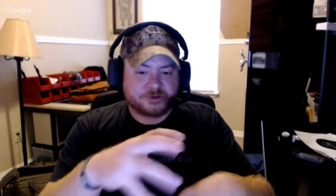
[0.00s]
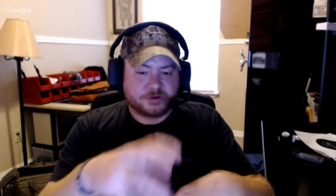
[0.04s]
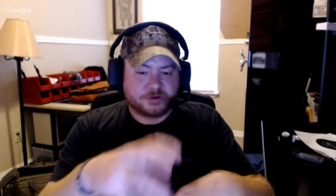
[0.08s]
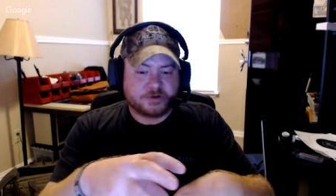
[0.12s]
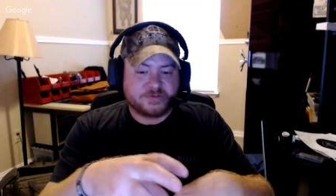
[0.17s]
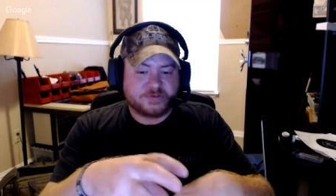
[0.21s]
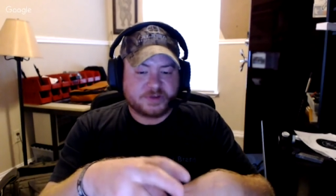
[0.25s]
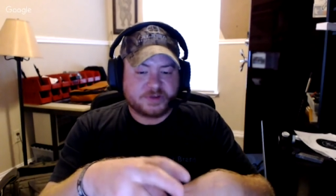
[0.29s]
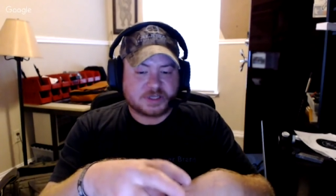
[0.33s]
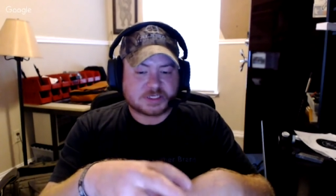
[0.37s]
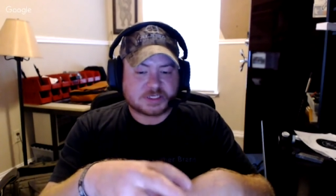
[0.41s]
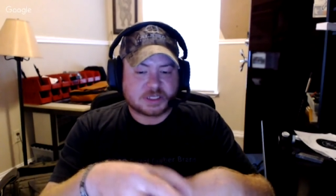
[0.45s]

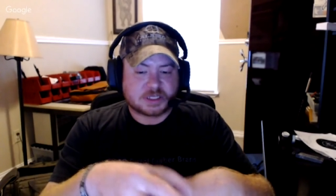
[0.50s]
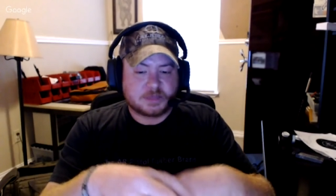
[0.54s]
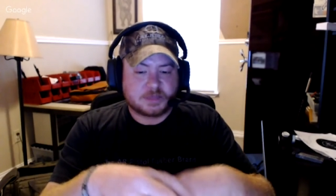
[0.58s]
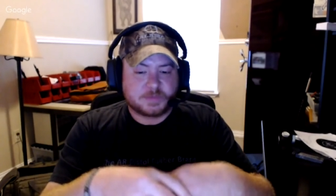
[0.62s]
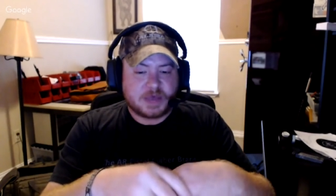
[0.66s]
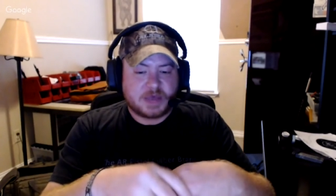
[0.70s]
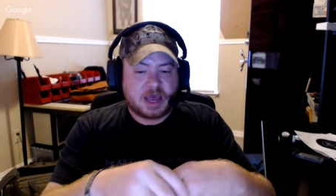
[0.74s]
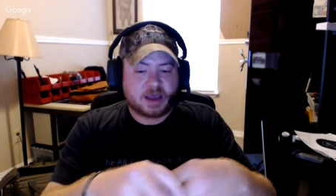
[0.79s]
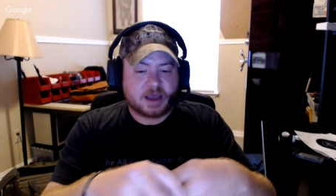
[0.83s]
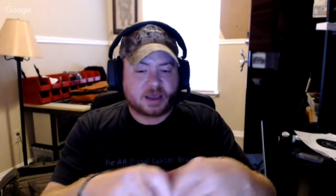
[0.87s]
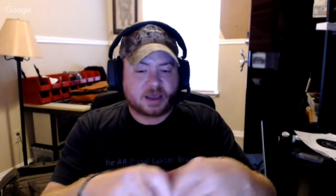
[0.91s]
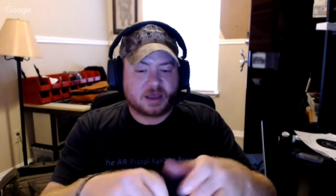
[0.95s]
interface on the
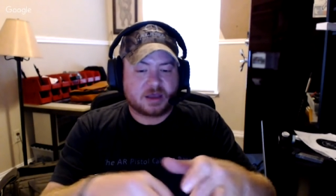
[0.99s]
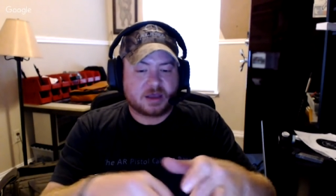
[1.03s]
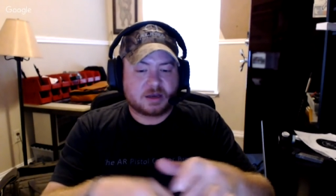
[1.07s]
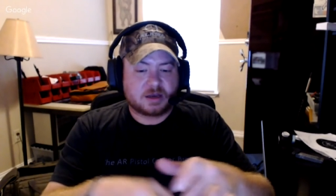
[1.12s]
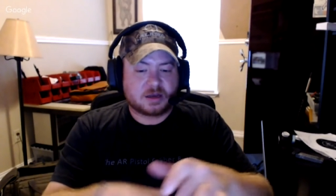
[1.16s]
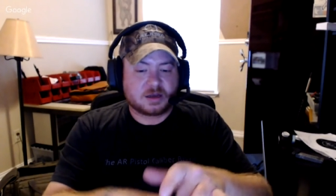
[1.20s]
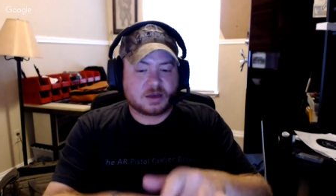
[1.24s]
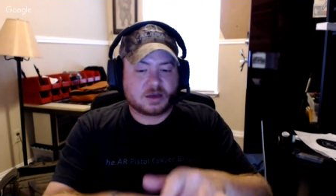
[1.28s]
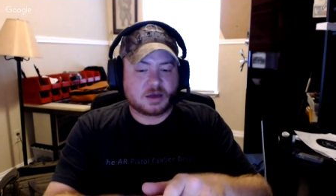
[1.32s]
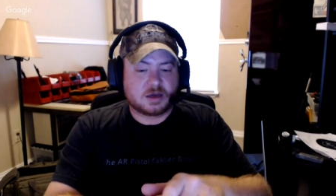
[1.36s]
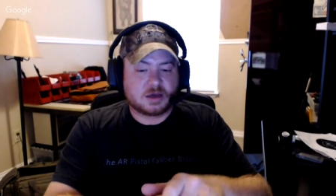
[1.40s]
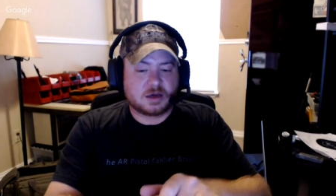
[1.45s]
back
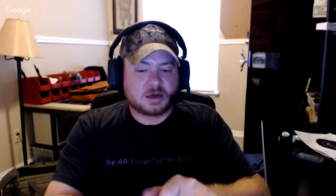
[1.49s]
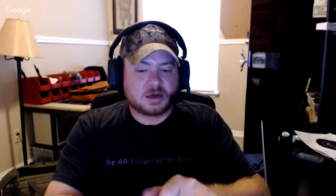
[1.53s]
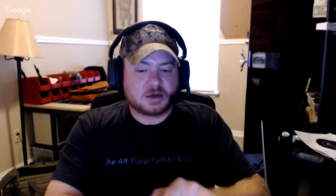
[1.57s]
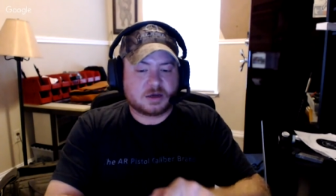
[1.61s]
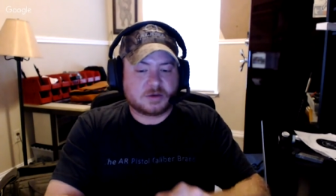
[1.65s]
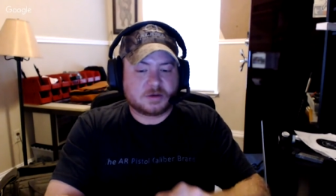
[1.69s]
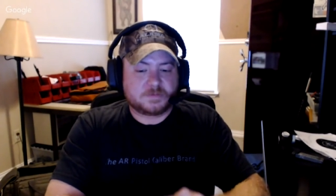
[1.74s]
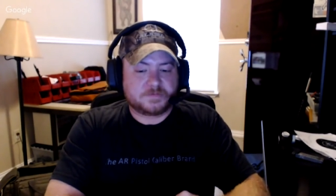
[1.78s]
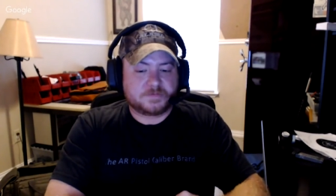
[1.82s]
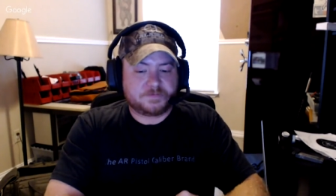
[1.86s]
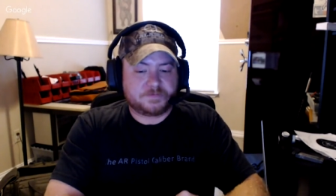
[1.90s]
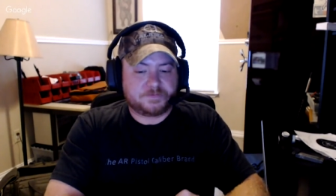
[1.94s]
end
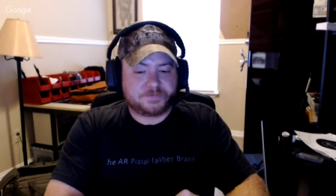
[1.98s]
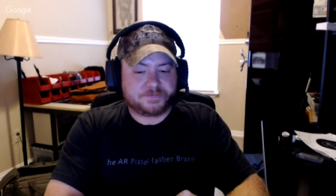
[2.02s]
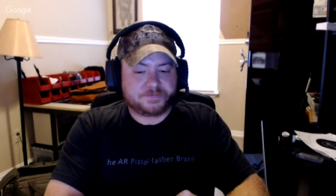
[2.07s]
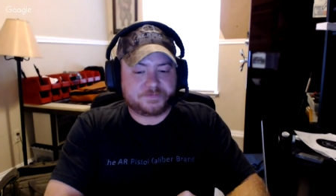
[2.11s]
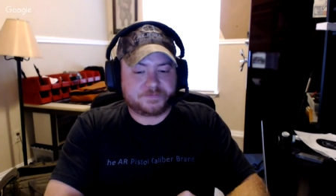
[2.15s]
um,